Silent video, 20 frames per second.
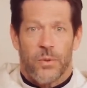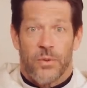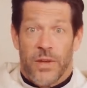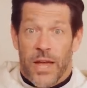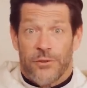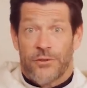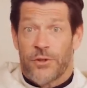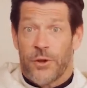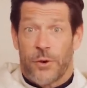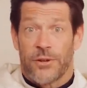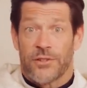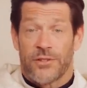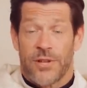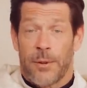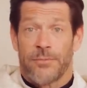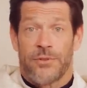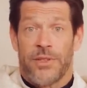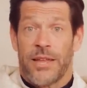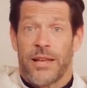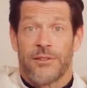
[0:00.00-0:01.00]
yes, there are
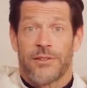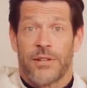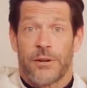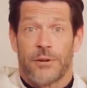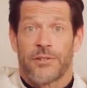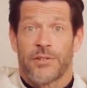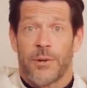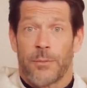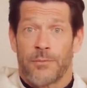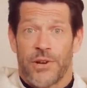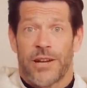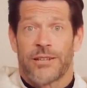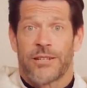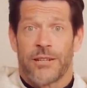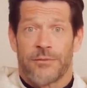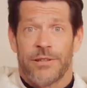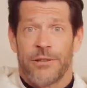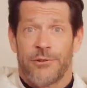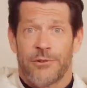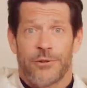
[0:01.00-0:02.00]
some things that are
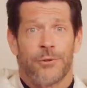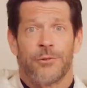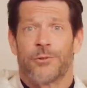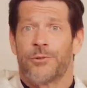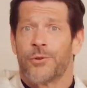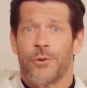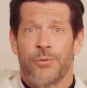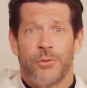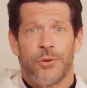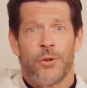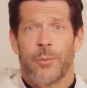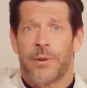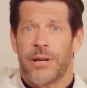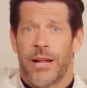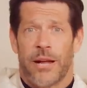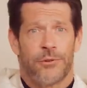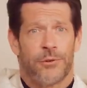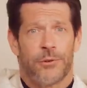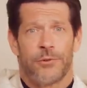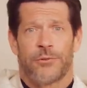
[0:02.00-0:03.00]
subjectively true, true for you, but
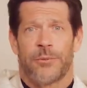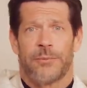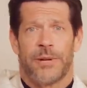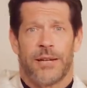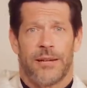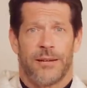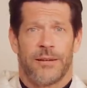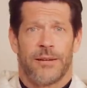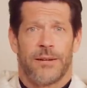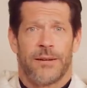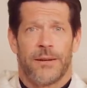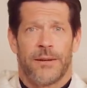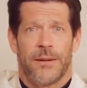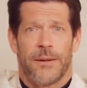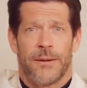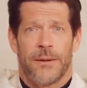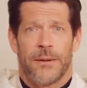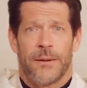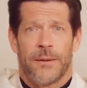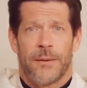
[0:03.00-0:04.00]
not true for me.
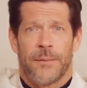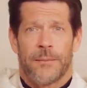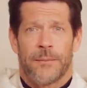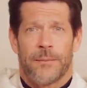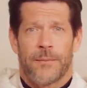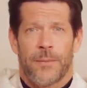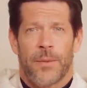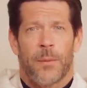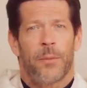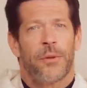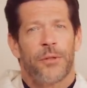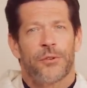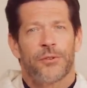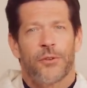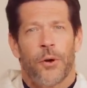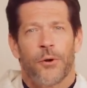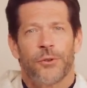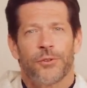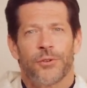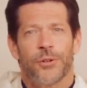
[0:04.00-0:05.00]
But there's
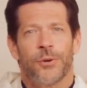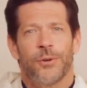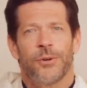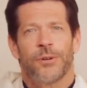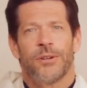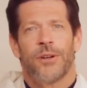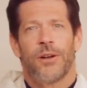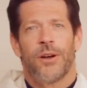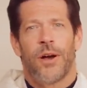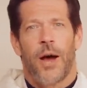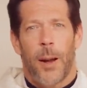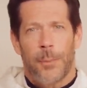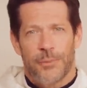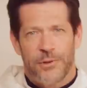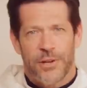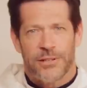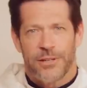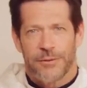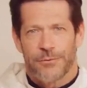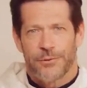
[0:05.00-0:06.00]
also
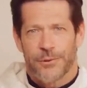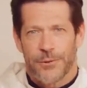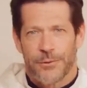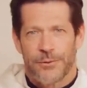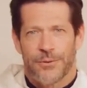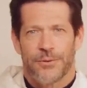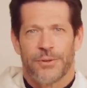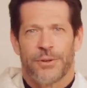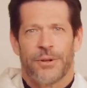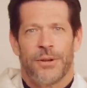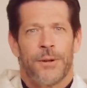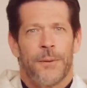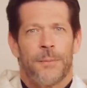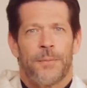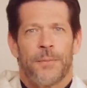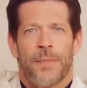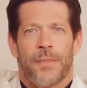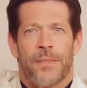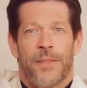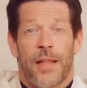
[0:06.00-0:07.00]
objective truth
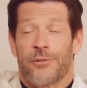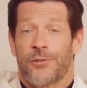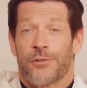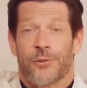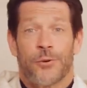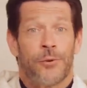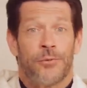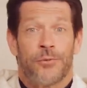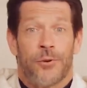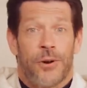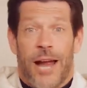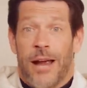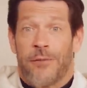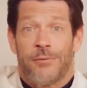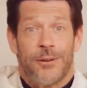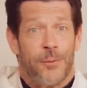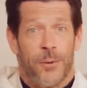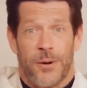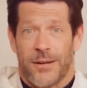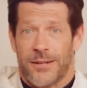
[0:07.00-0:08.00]
that's true for
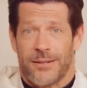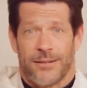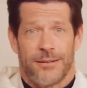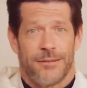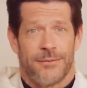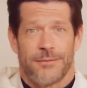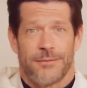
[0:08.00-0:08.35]
everyone,